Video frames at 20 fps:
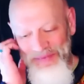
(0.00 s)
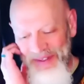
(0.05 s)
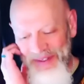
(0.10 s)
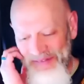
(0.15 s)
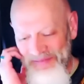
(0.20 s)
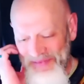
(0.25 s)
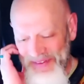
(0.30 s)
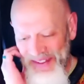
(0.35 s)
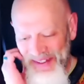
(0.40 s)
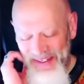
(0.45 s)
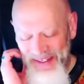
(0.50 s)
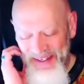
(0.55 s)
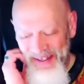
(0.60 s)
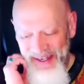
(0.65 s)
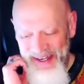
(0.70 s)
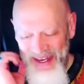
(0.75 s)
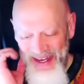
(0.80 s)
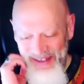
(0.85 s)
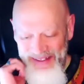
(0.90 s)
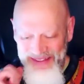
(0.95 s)
But
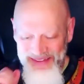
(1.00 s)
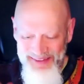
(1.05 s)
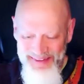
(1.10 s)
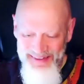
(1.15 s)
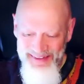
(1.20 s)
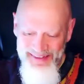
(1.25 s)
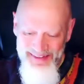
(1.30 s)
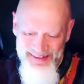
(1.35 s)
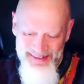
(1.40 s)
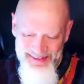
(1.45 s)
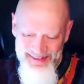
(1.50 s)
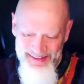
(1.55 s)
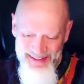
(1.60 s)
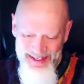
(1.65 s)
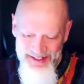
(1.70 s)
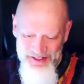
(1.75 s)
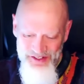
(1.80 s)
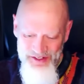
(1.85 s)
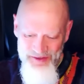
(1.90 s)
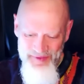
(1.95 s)
the
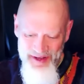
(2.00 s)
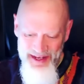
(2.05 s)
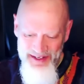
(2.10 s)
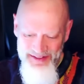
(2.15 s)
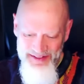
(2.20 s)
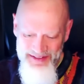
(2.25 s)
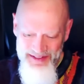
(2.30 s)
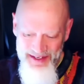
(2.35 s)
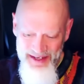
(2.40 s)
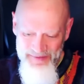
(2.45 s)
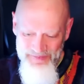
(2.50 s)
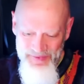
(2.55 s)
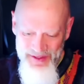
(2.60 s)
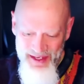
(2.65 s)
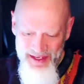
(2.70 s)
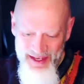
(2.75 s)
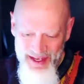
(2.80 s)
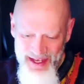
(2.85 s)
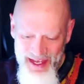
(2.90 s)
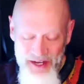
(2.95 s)
late Jim Handyside,
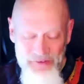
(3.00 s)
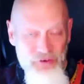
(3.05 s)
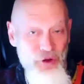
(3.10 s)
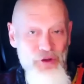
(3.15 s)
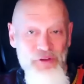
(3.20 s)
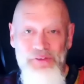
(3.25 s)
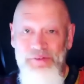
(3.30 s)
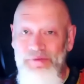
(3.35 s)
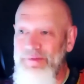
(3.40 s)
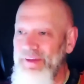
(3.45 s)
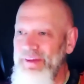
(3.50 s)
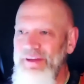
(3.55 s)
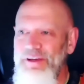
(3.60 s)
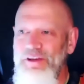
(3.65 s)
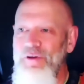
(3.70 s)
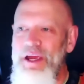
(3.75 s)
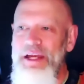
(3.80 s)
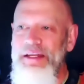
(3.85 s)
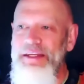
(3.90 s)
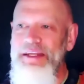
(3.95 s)
and of course the
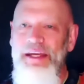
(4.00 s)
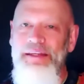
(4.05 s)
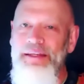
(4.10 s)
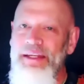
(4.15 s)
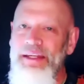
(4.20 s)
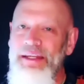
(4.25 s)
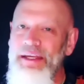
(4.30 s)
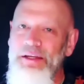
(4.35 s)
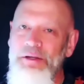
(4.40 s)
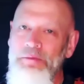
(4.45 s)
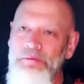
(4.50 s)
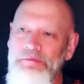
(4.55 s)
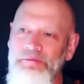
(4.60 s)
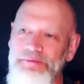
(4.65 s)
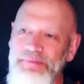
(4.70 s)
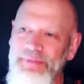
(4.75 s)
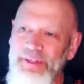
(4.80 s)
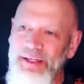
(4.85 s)
great Nick Needham.